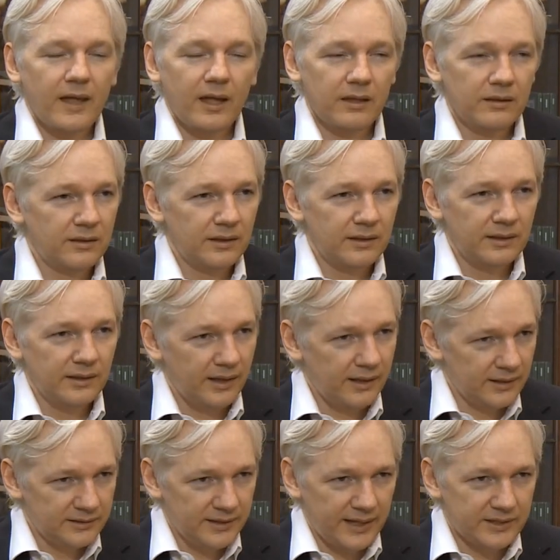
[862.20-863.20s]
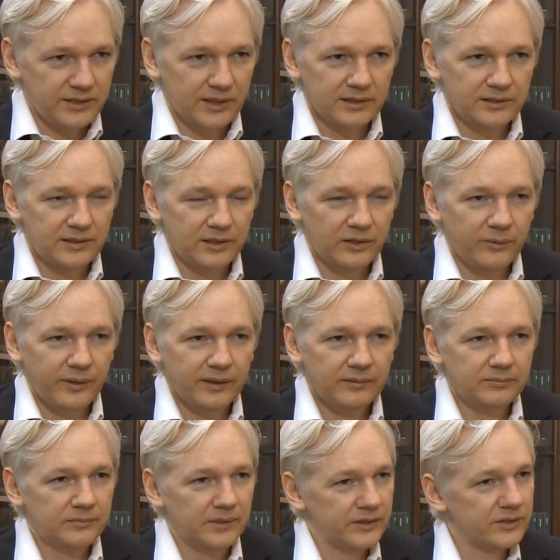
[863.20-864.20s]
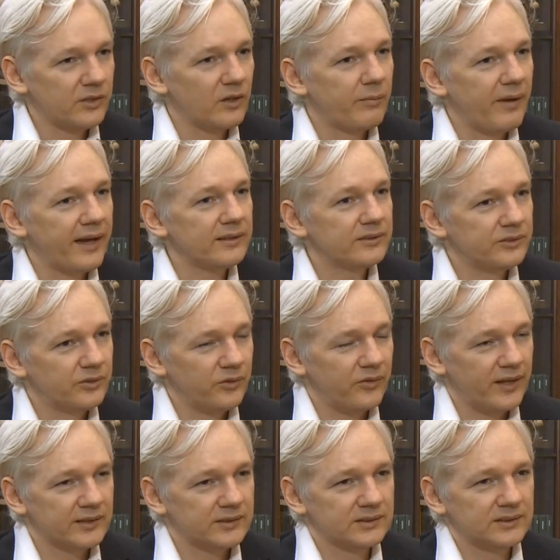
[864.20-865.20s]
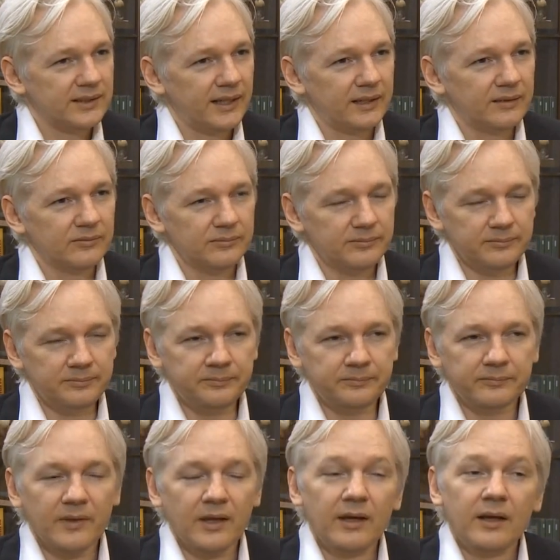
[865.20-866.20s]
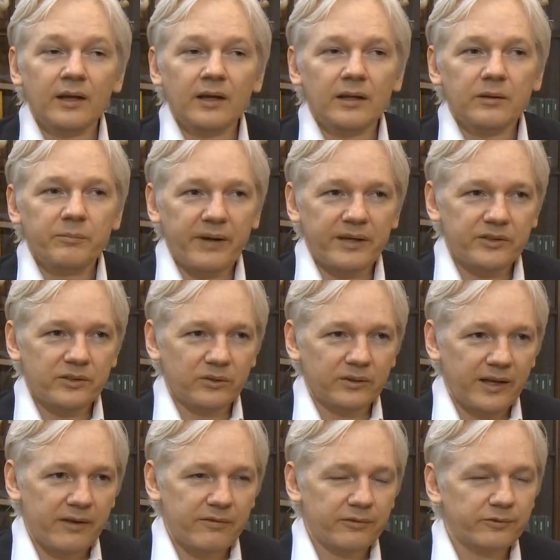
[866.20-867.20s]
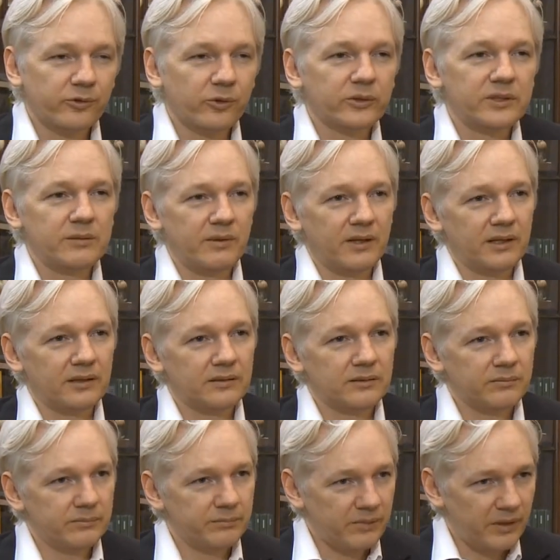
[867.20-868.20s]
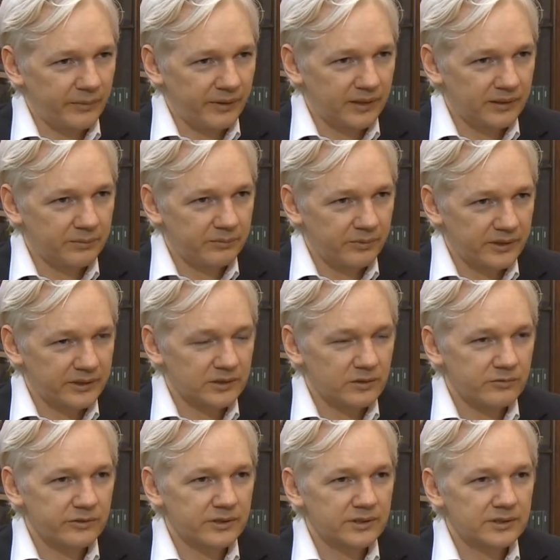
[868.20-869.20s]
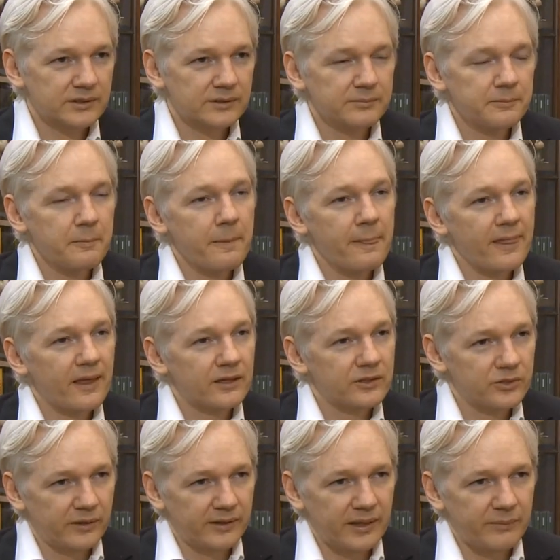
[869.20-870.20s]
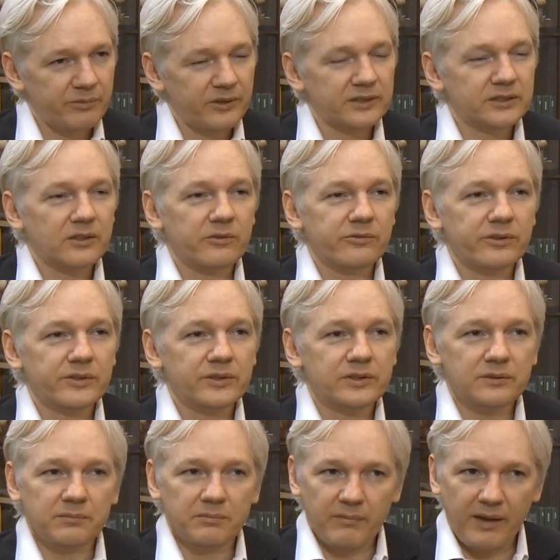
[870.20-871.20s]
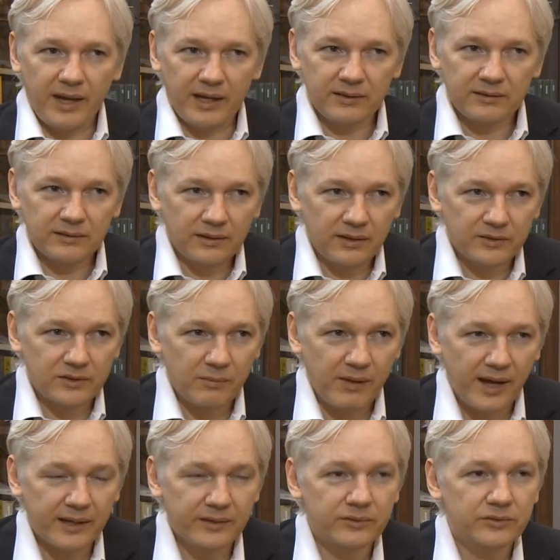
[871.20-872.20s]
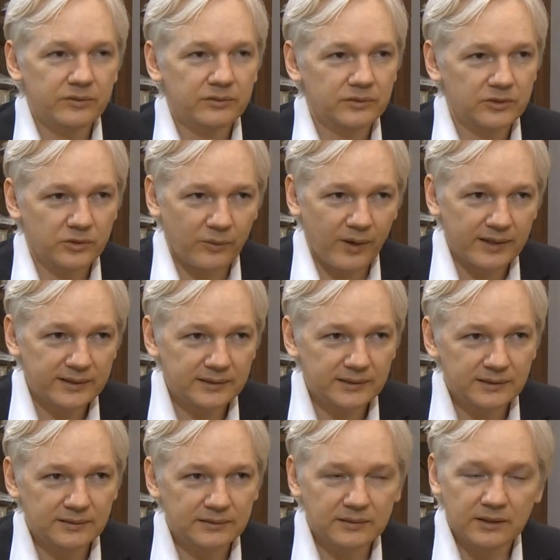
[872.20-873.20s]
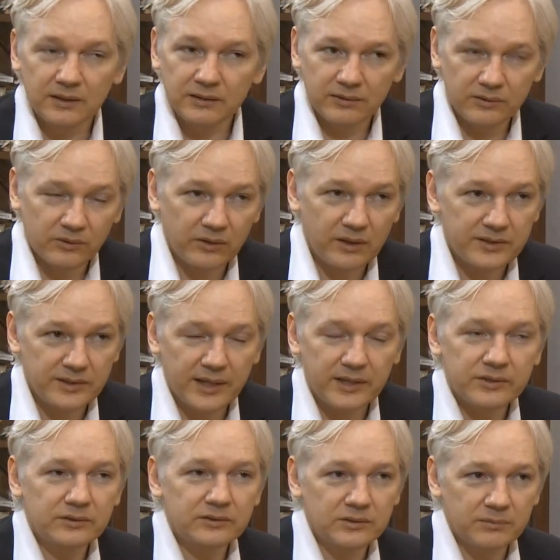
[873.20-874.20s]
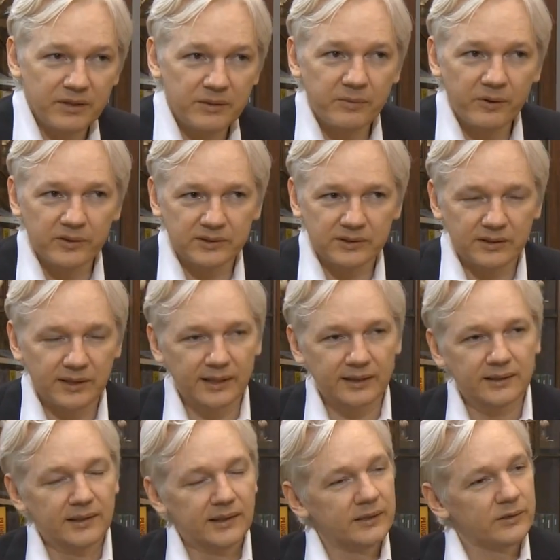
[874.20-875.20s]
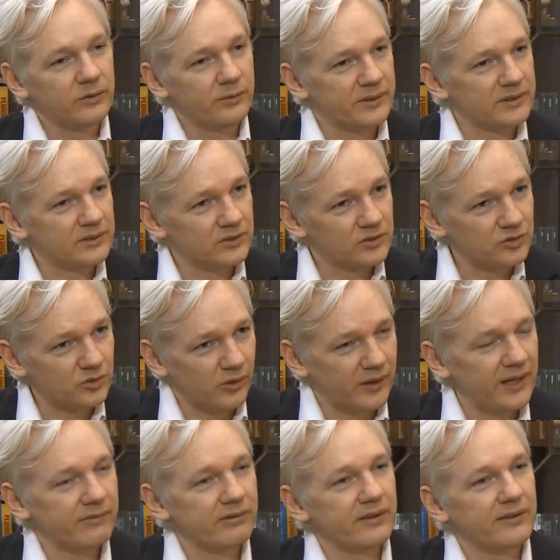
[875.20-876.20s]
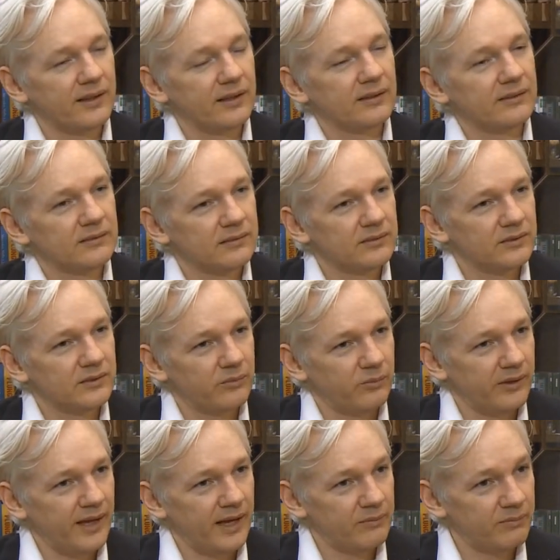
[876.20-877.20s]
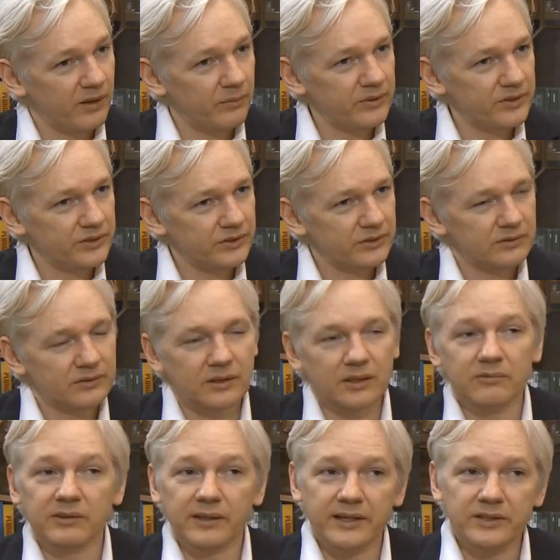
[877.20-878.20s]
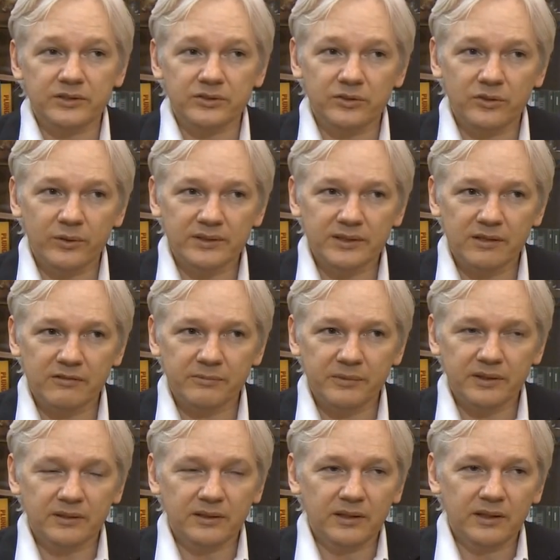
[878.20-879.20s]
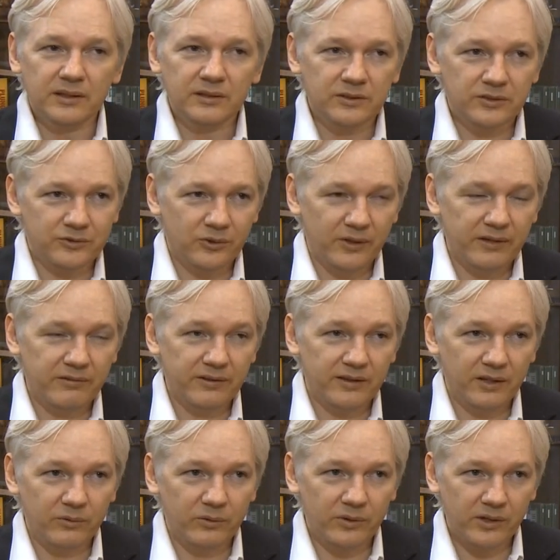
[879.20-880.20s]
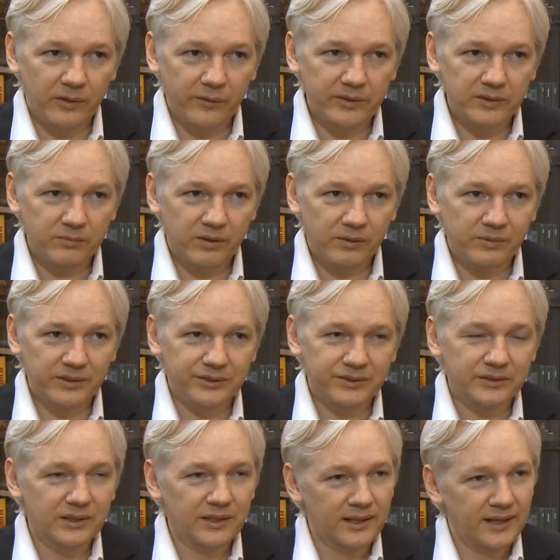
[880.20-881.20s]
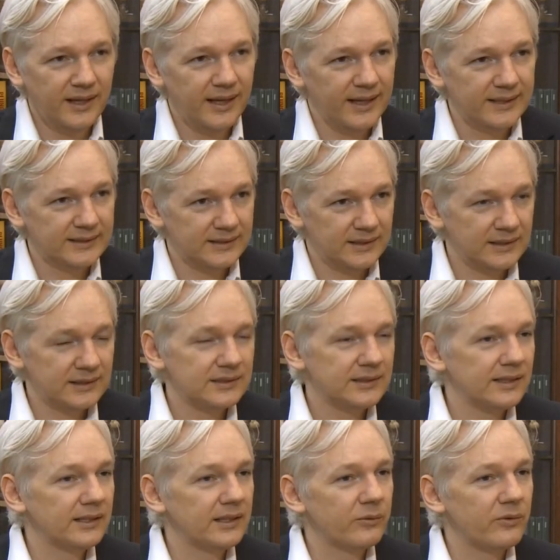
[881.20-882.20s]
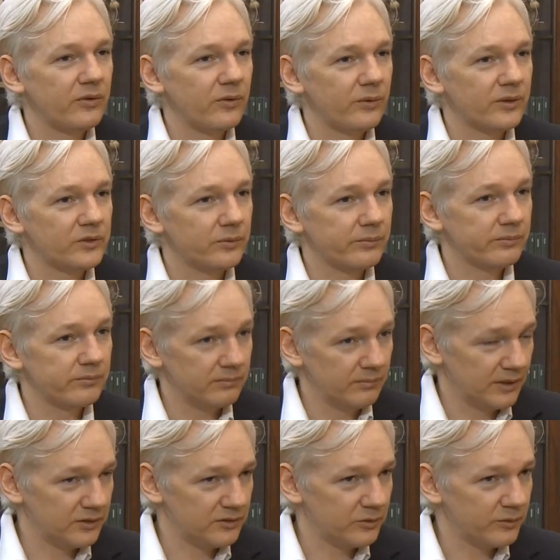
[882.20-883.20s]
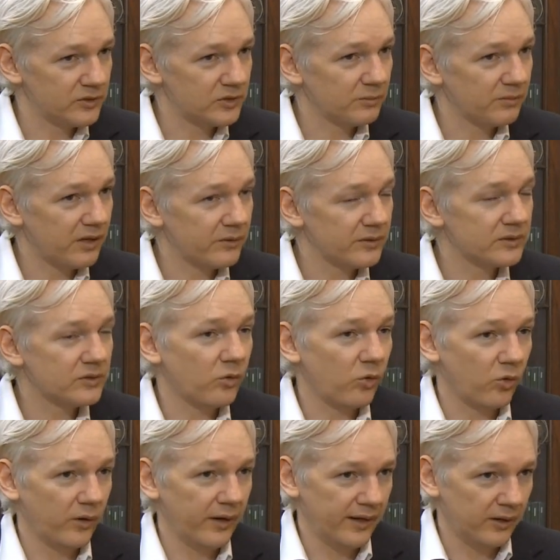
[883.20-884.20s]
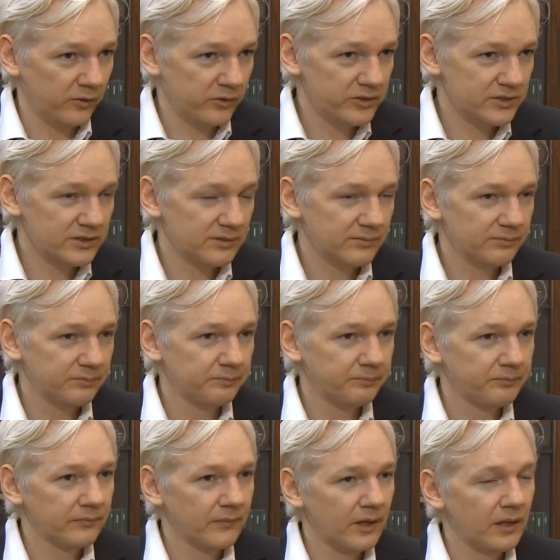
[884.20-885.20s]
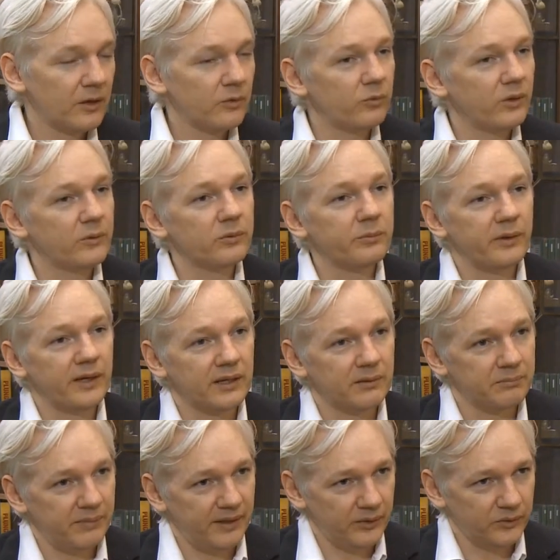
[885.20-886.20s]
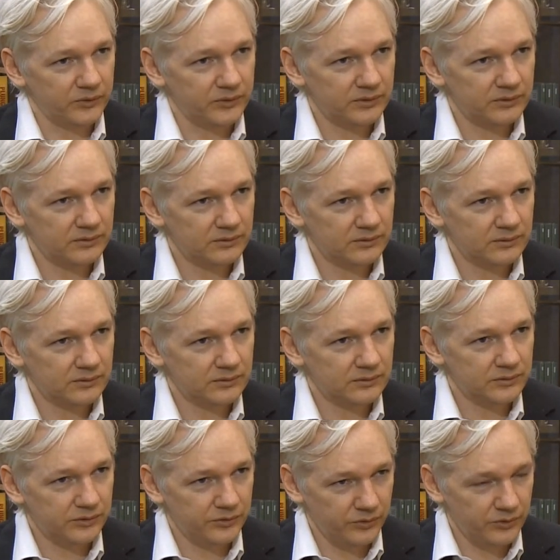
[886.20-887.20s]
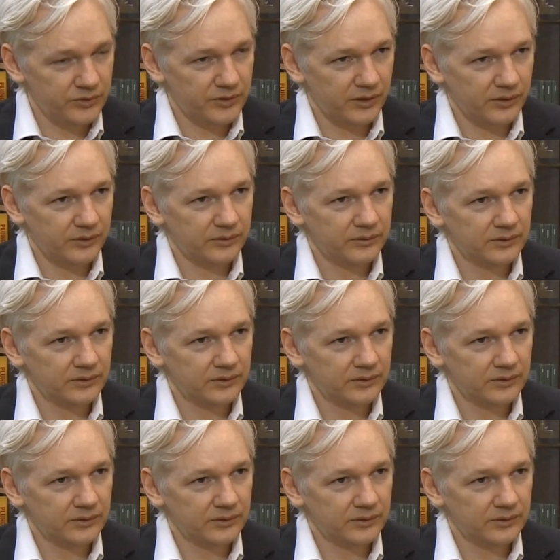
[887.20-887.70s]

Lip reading: The attacks are continuing. Let's go back to 2010. Pentagon gave a 40-minute public press conference during that press conference, made a demand to us, the organisation, to me personally, we must destroy everything that we had published in relation to the US government, destroy everything we were going to publish, and cease dealing with US military whistleblowers, or else we would be compelled to do so.